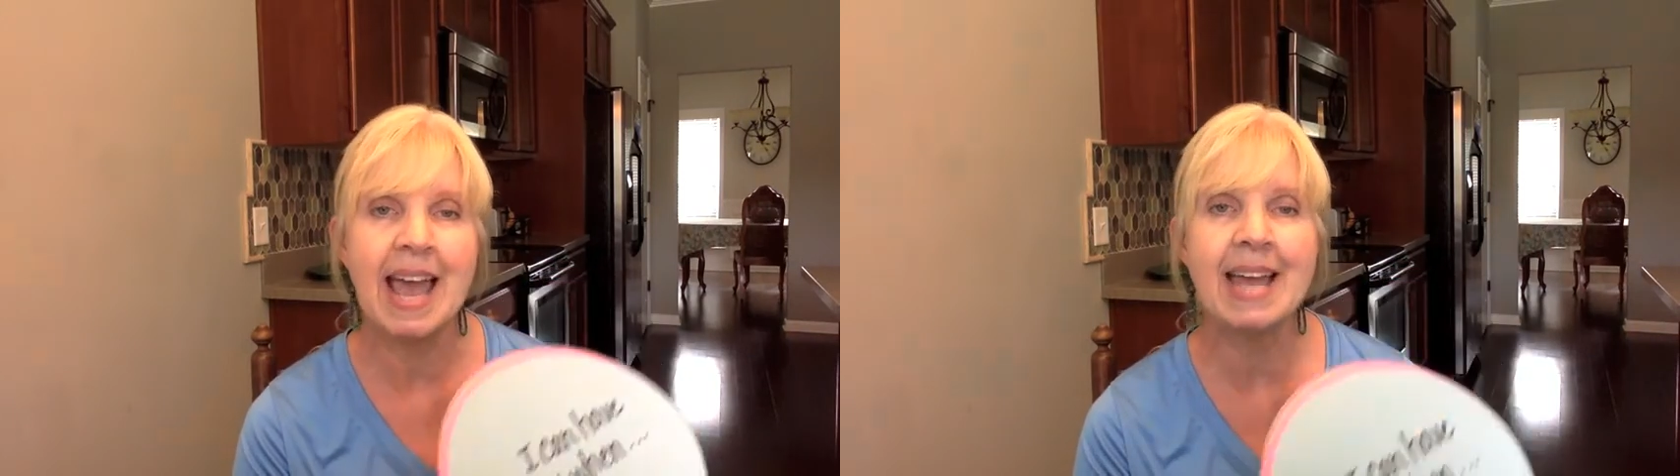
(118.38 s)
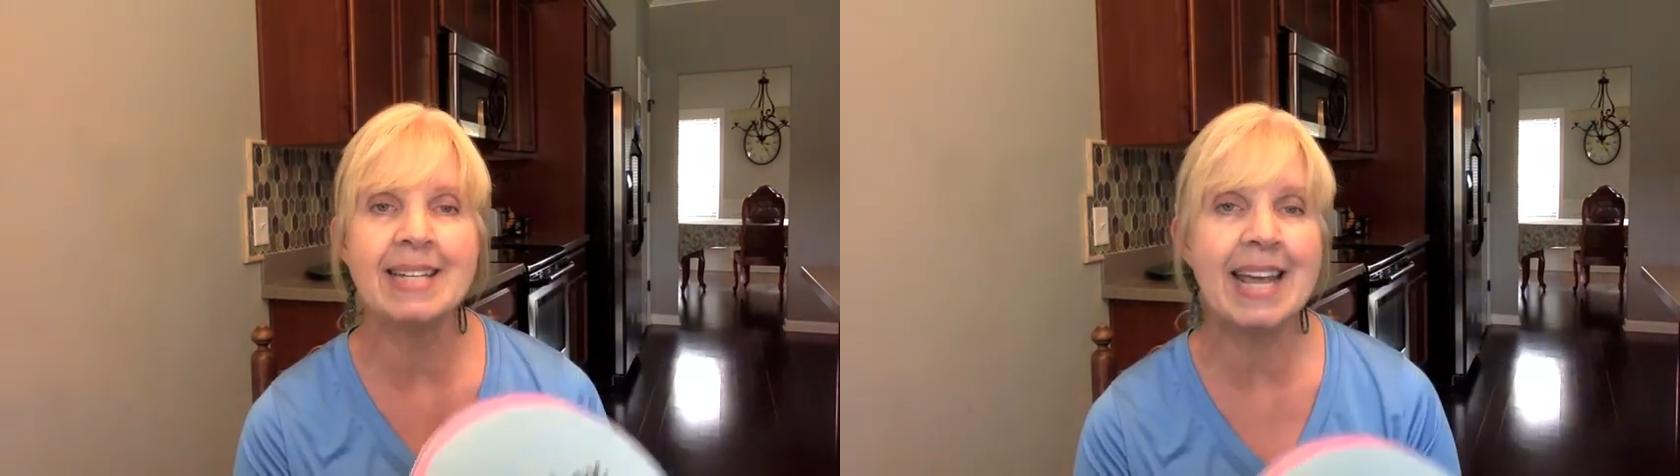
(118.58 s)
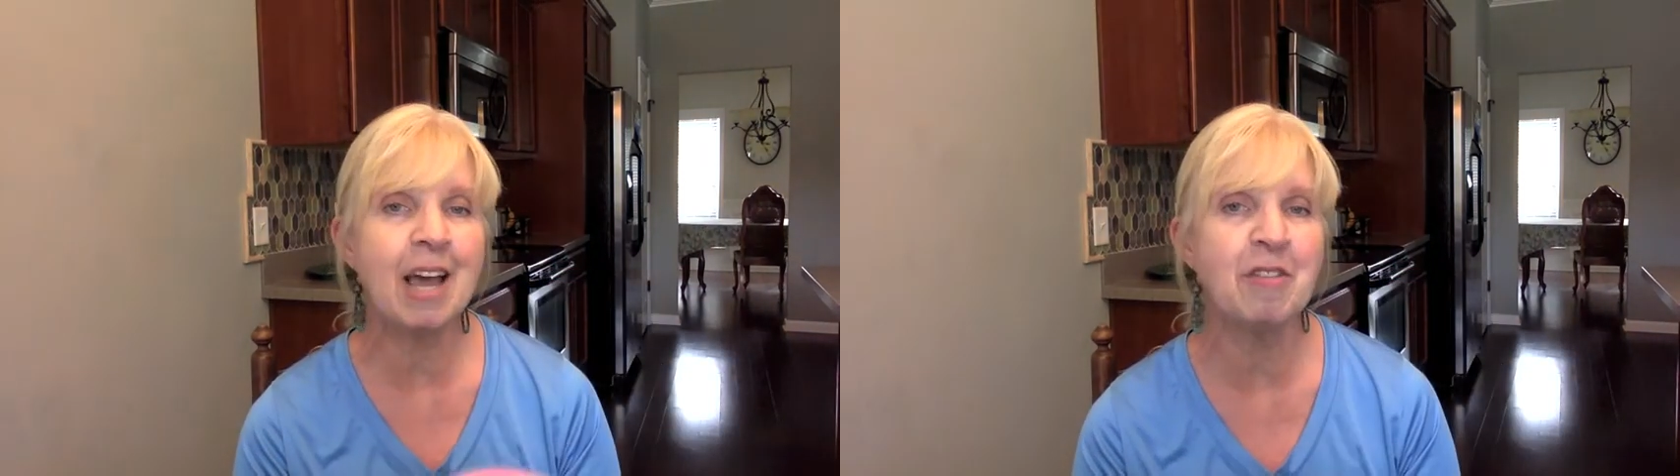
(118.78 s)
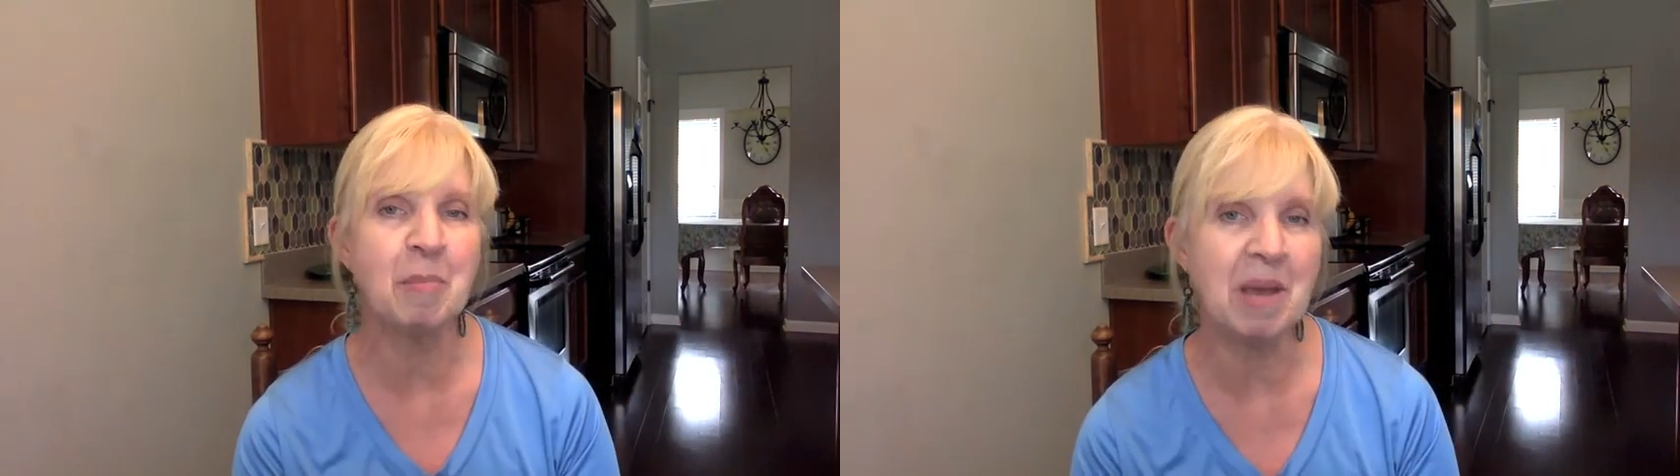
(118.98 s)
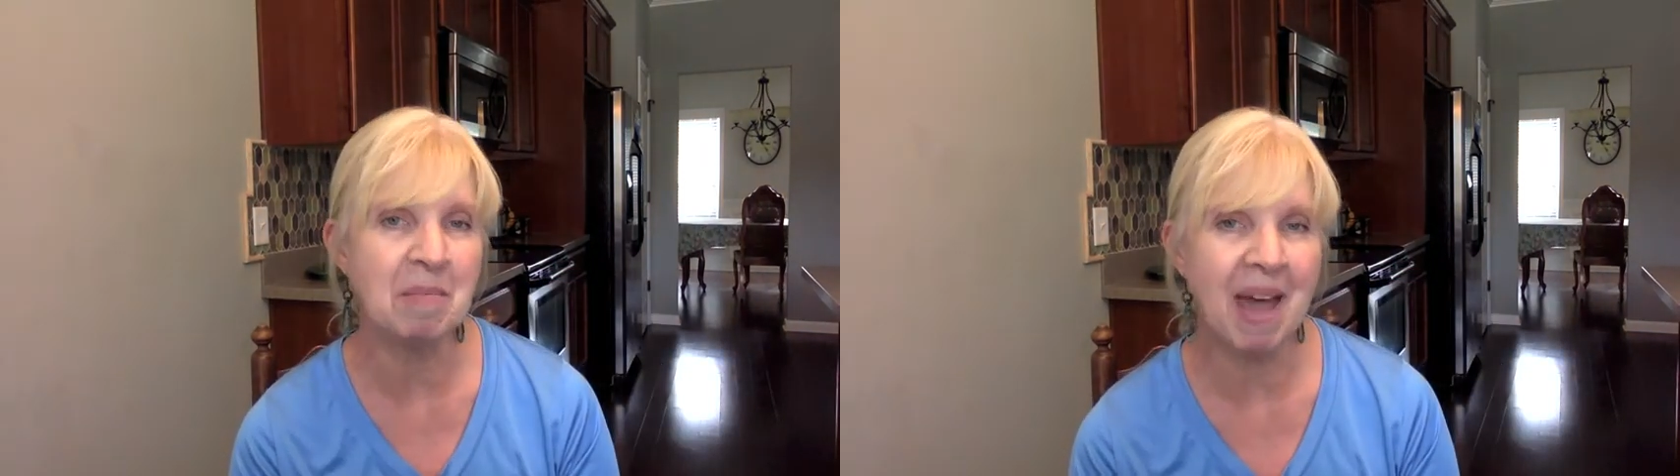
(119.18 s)
and take out the
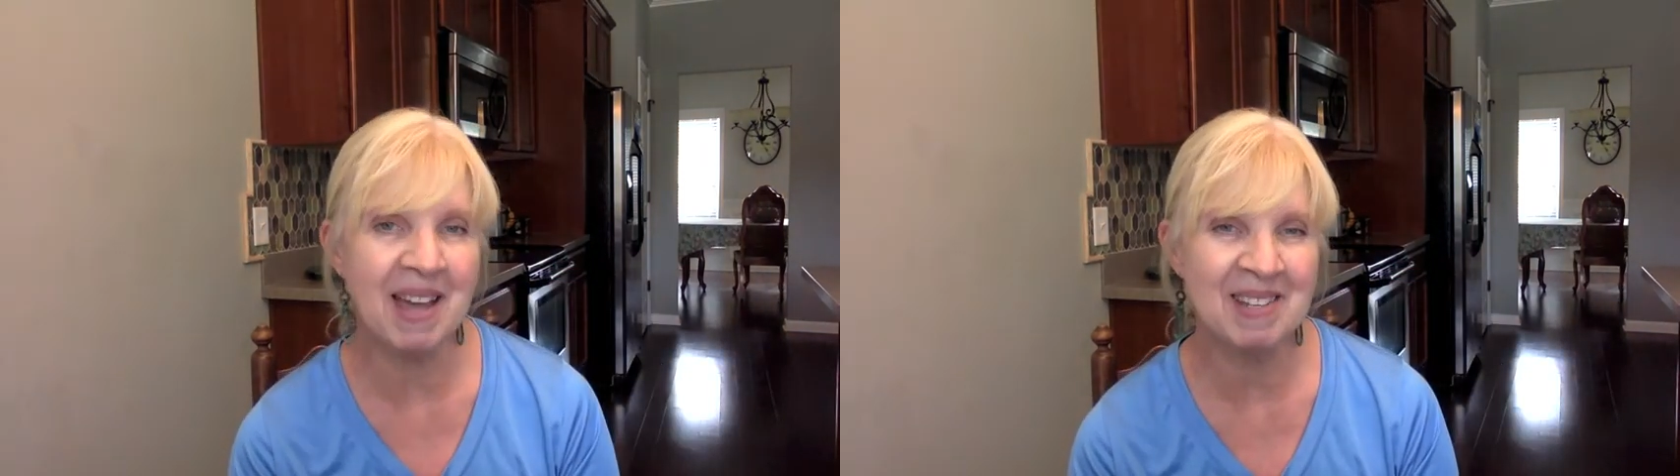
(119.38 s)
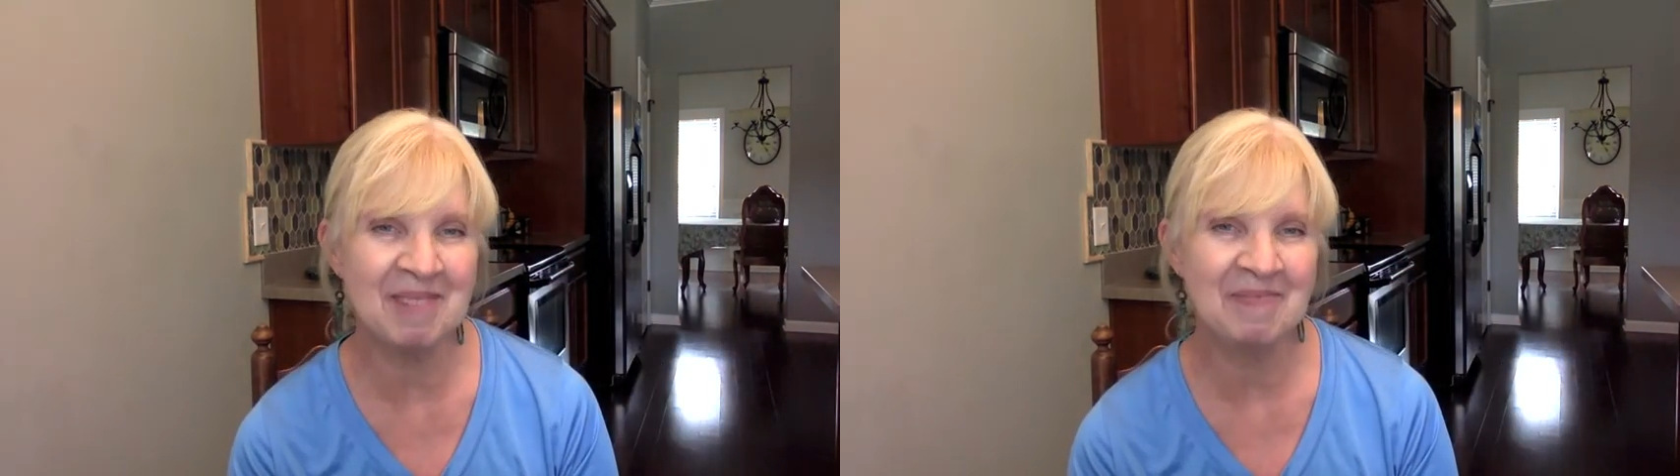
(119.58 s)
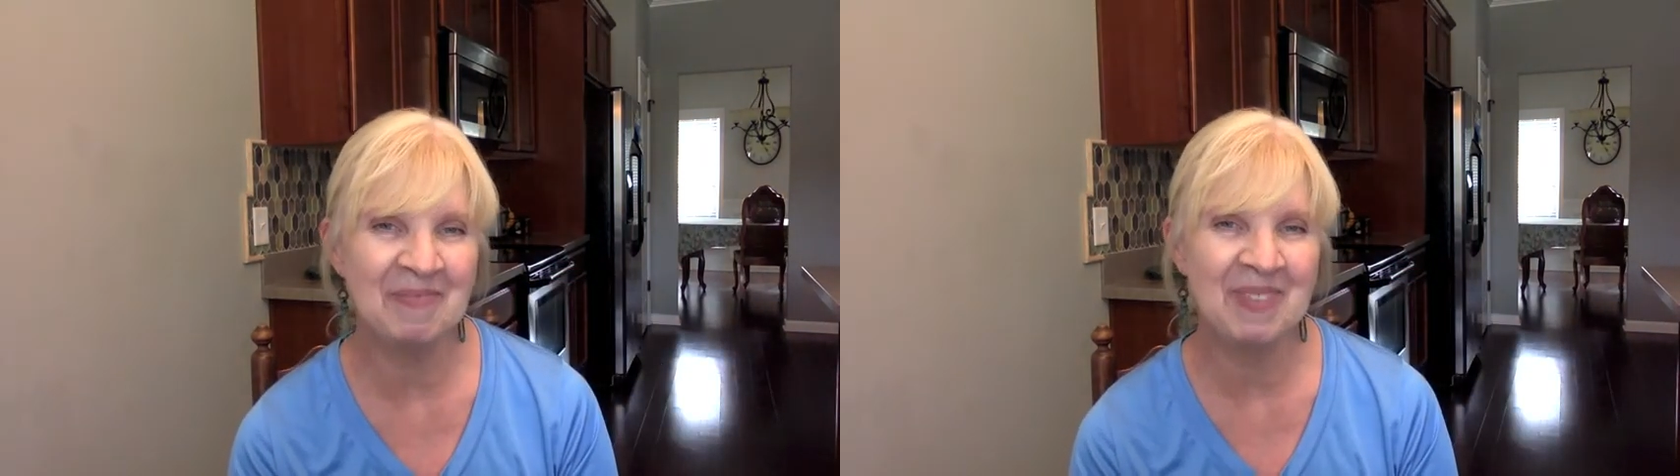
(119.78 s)
beanbags.